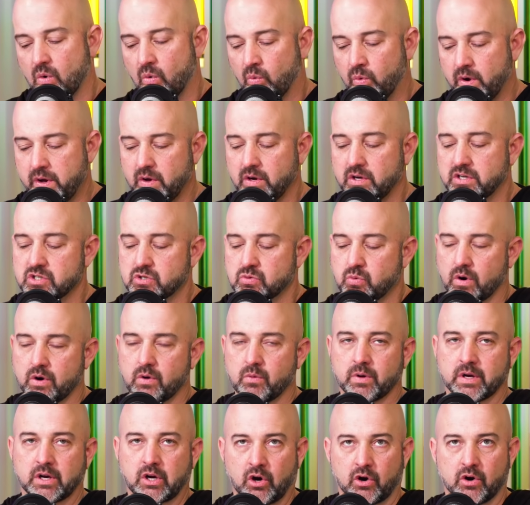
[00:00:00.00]
we just want
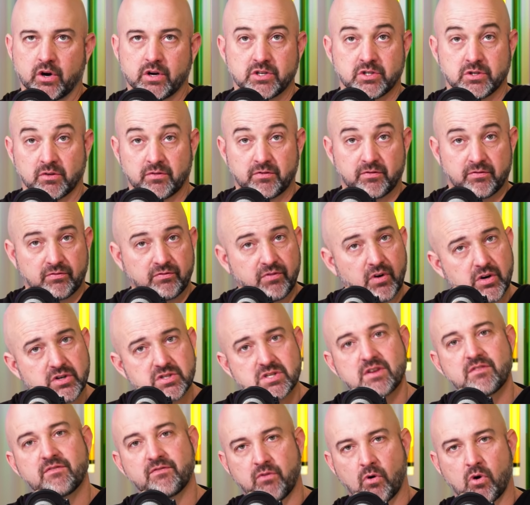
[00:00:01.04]
to encourage you,
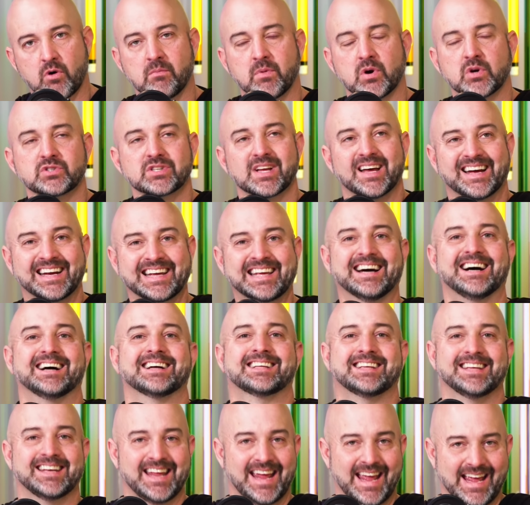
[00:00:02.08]
first and foremost, God
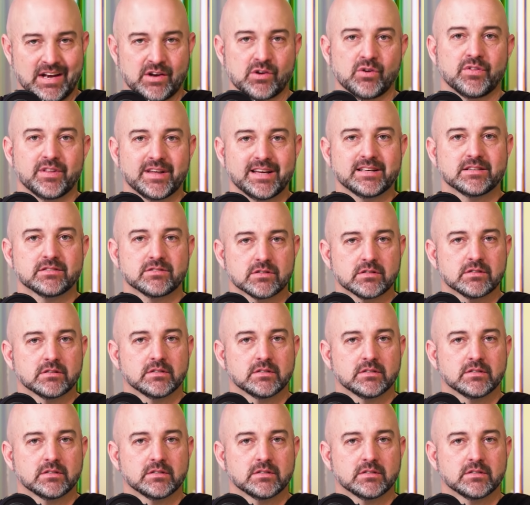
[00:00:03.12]
can handle this.